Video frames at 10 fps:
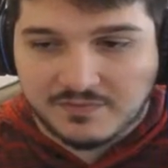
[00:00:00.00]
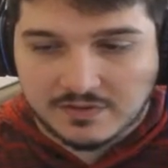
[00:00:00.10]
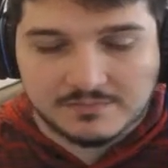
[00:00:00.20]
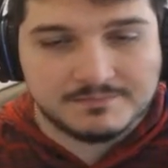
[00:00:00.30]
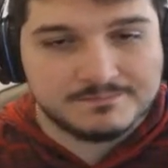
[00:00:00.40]
We're
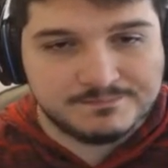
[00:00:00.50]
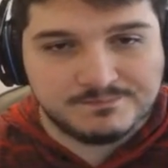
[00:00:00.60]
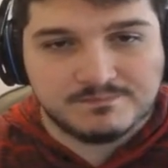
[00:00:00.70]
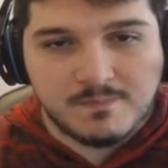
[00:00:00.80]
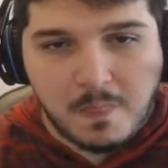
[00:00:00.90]
trying to get to
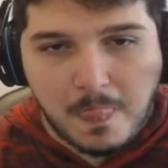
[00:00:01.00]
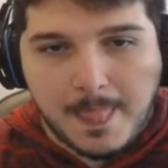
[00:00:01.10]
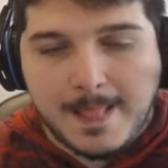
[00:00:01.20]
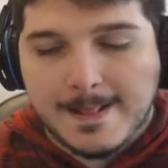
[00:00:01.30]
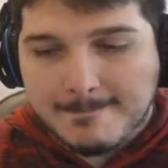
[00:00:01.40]
200
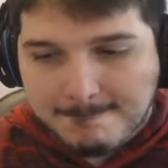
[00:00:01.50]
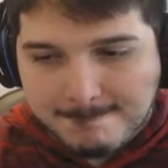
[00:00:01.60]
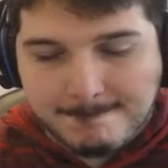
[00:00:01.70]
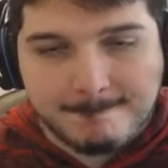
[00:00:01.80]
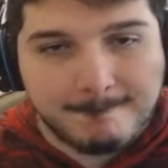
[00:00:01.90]

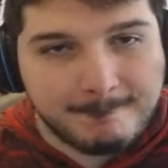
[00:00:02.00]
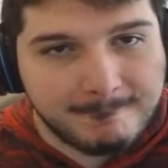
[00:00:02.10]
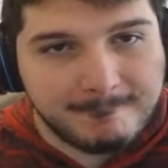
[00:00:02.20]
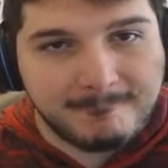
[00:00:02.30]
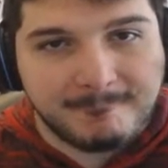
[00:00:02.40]
subscribers. I just
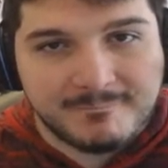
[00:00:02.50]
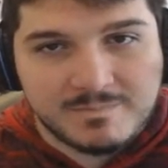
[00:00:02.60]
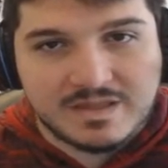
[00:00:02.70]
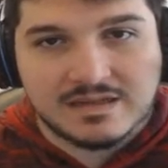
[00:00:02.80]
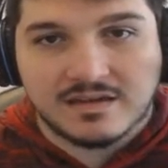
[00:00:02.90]
posted it in the
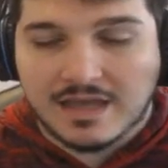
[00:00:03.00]
chat.